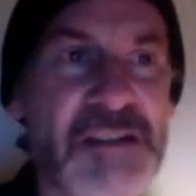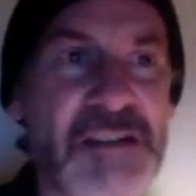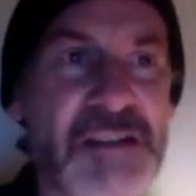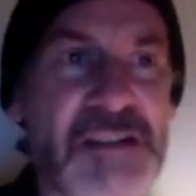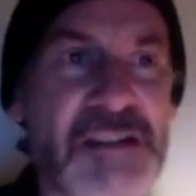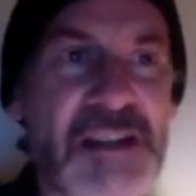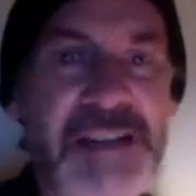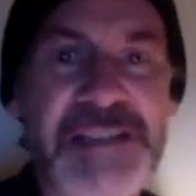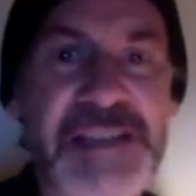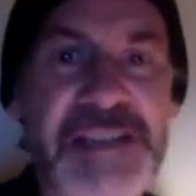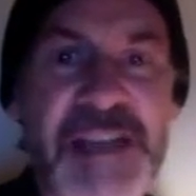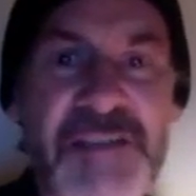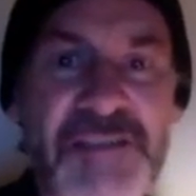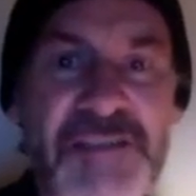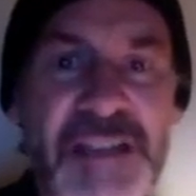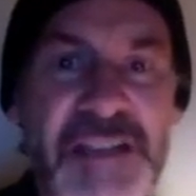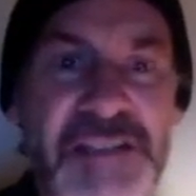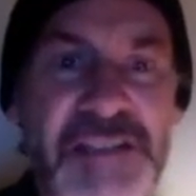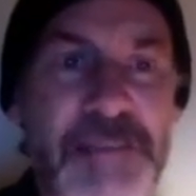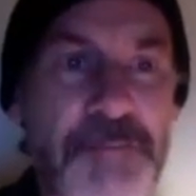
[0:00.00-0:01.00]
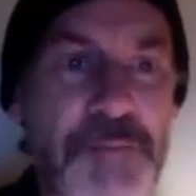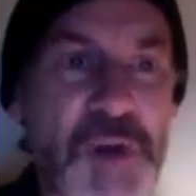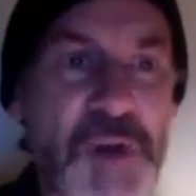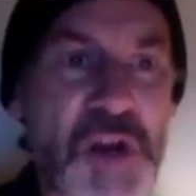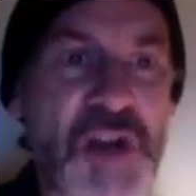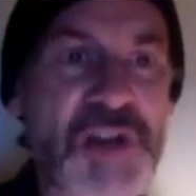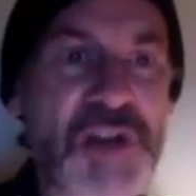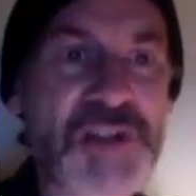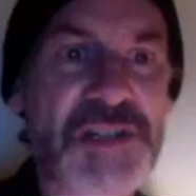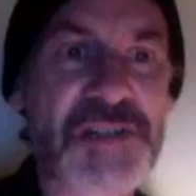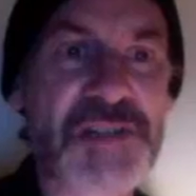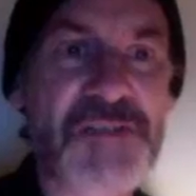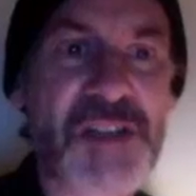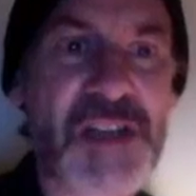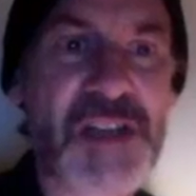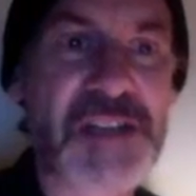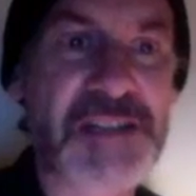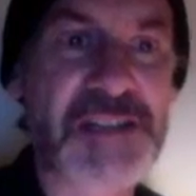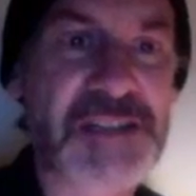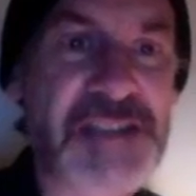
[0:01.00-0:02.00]
A sound like the birds
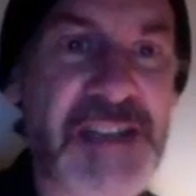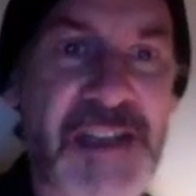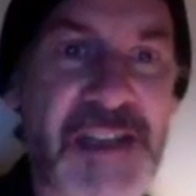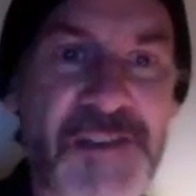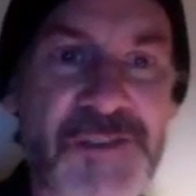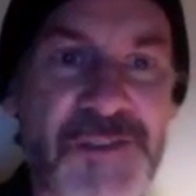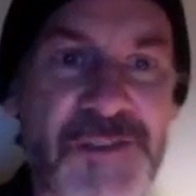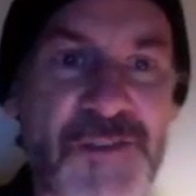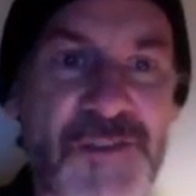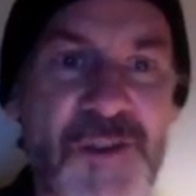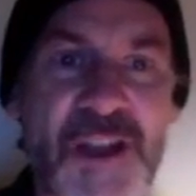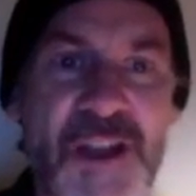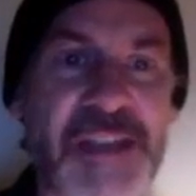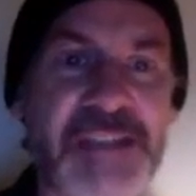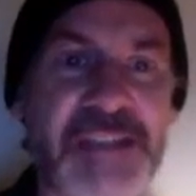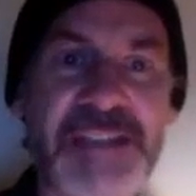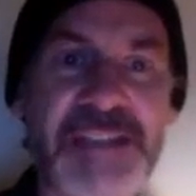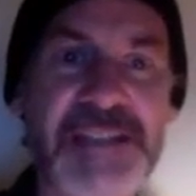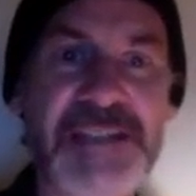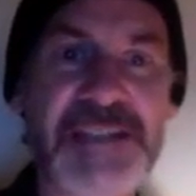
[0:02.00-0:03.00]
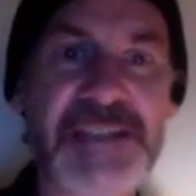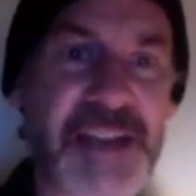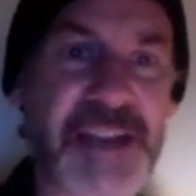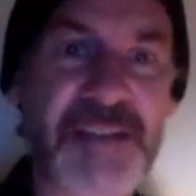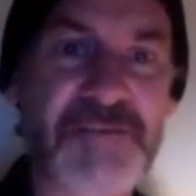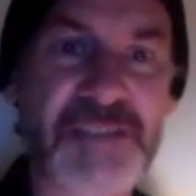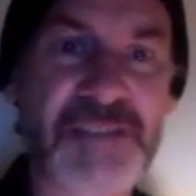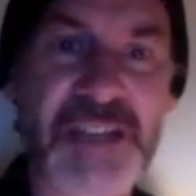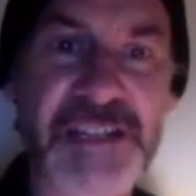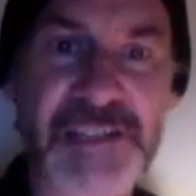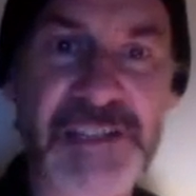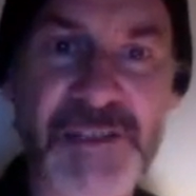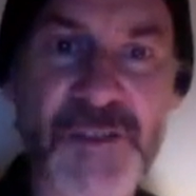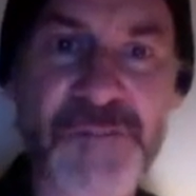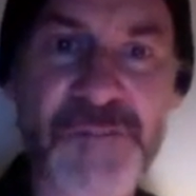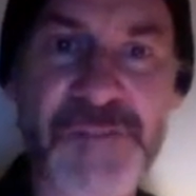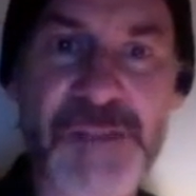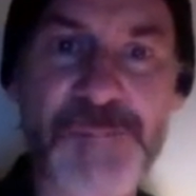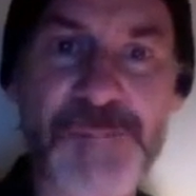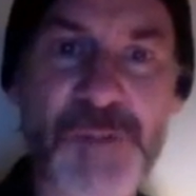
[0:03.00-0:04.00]
flying south crying, and a sound like
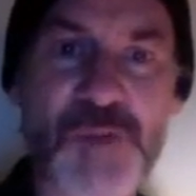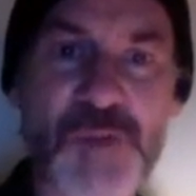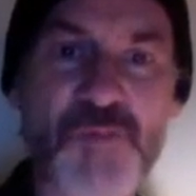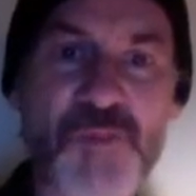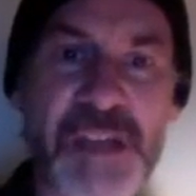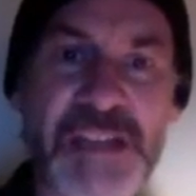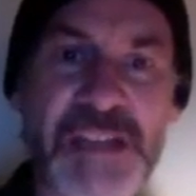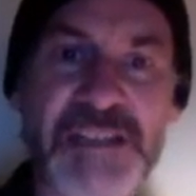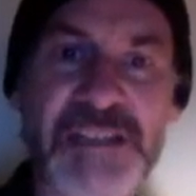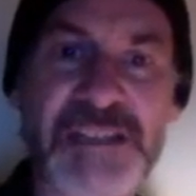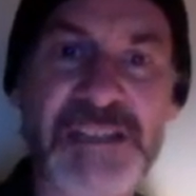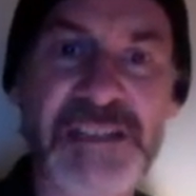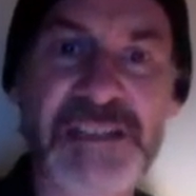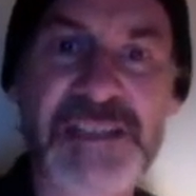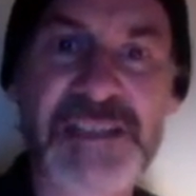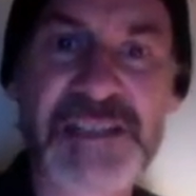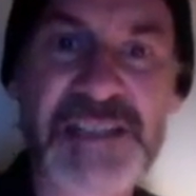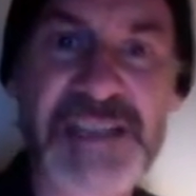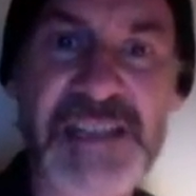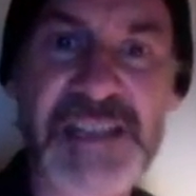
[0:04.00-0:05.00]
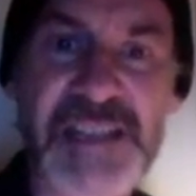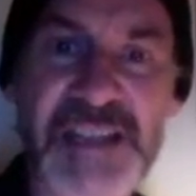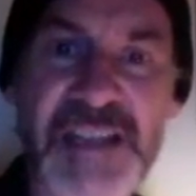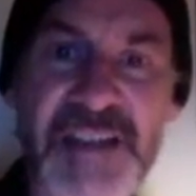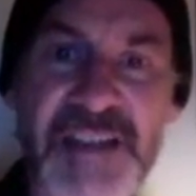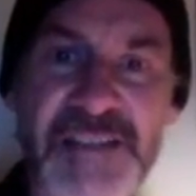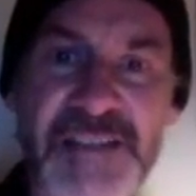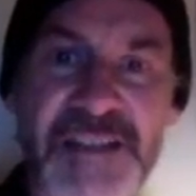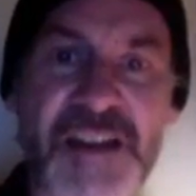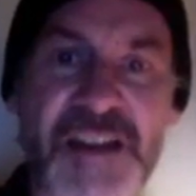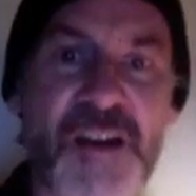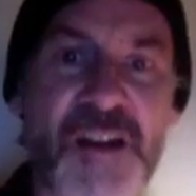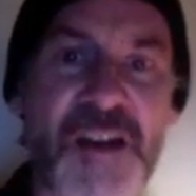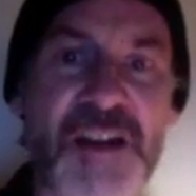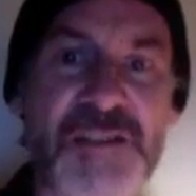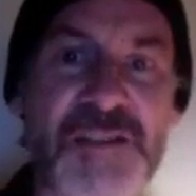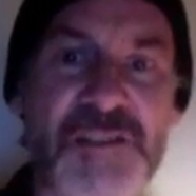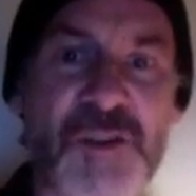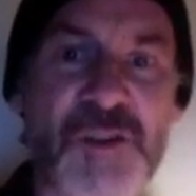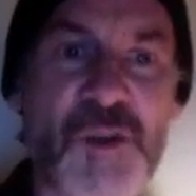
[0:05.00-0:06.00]
November wind in the sea on the
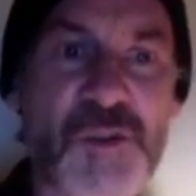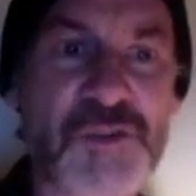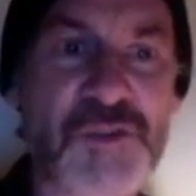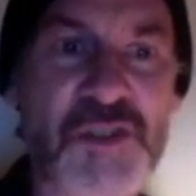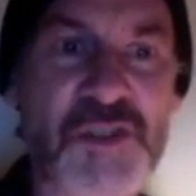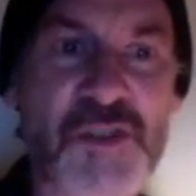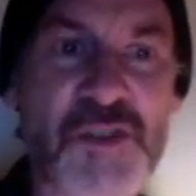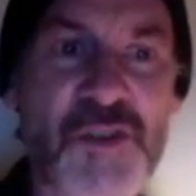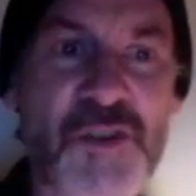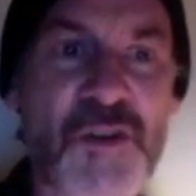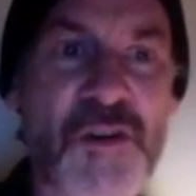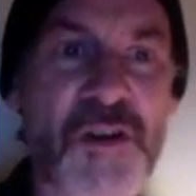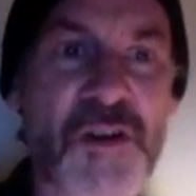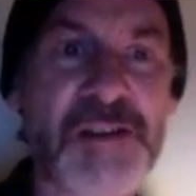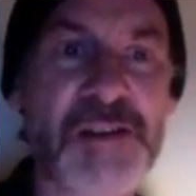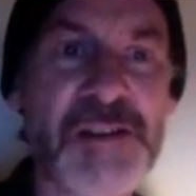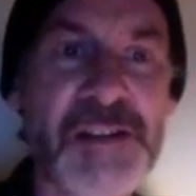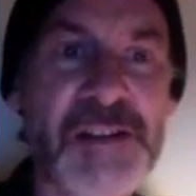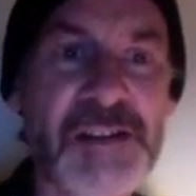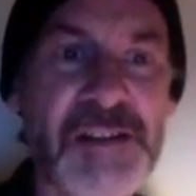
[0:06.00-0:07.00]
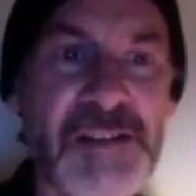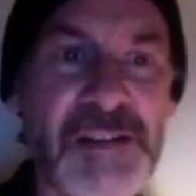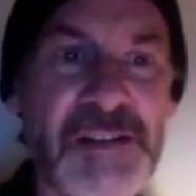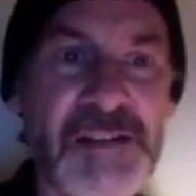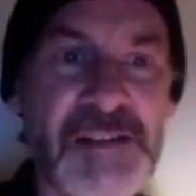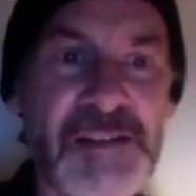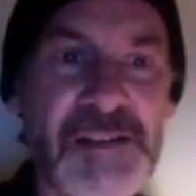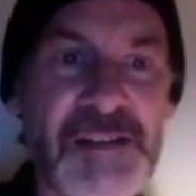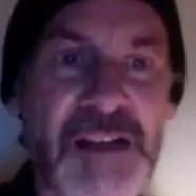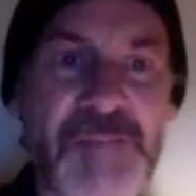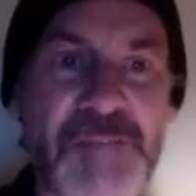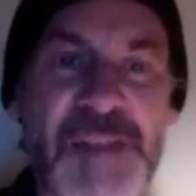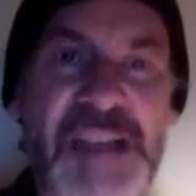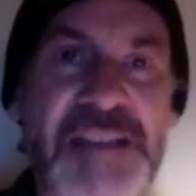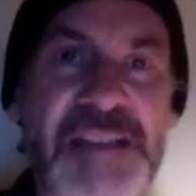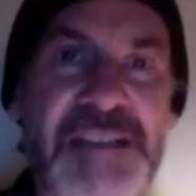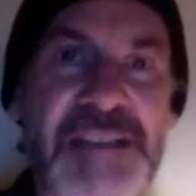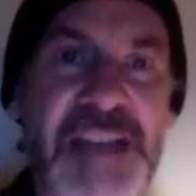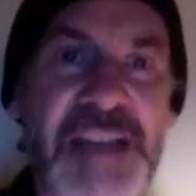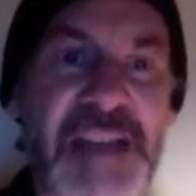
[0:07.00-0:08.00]
hard, cold shore. I'll make
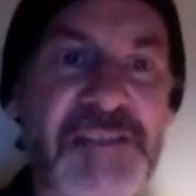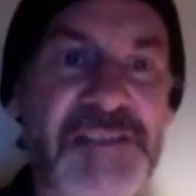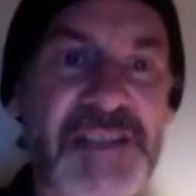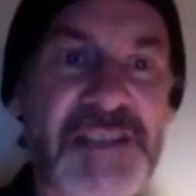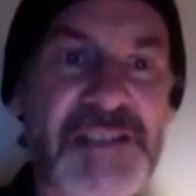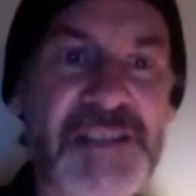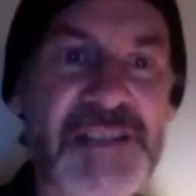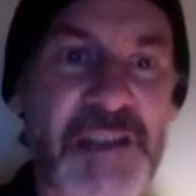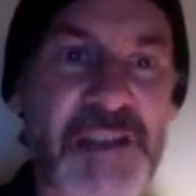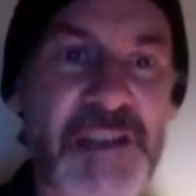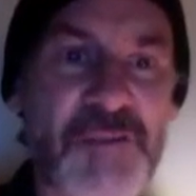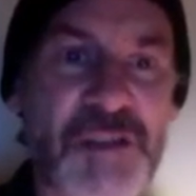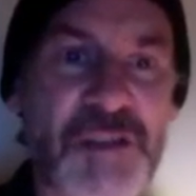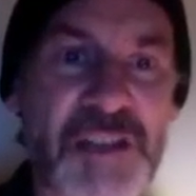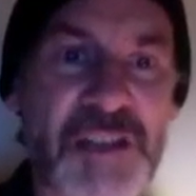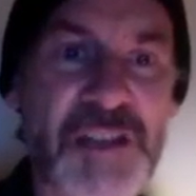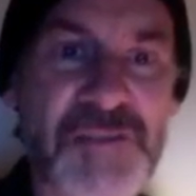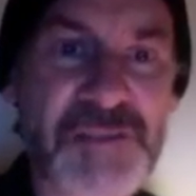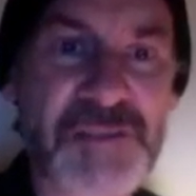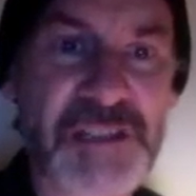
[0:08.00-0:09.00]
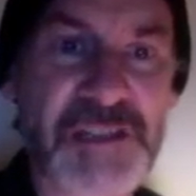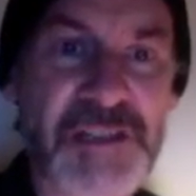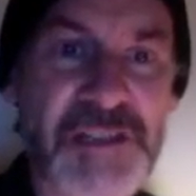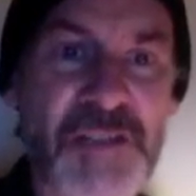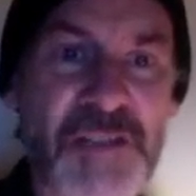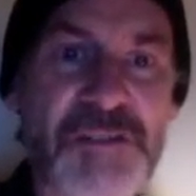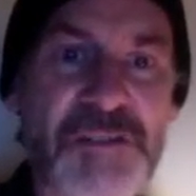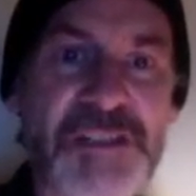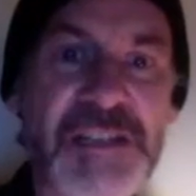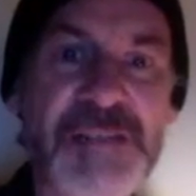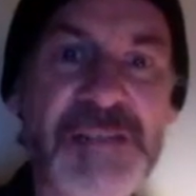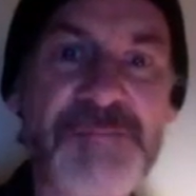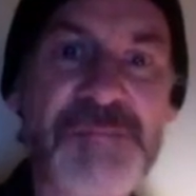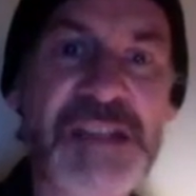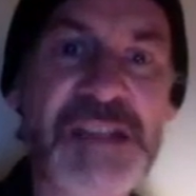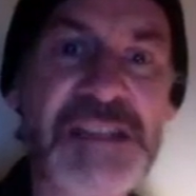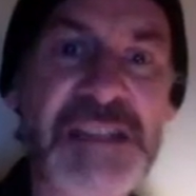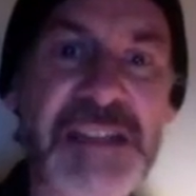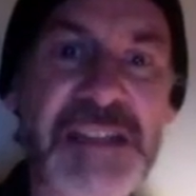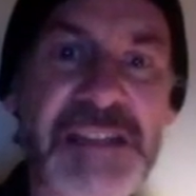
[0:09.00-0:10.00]
a sound that's so alone that no one can
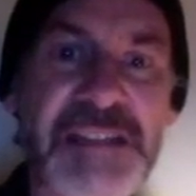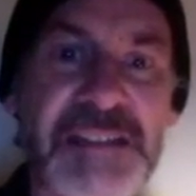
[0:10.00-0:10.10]
miss it,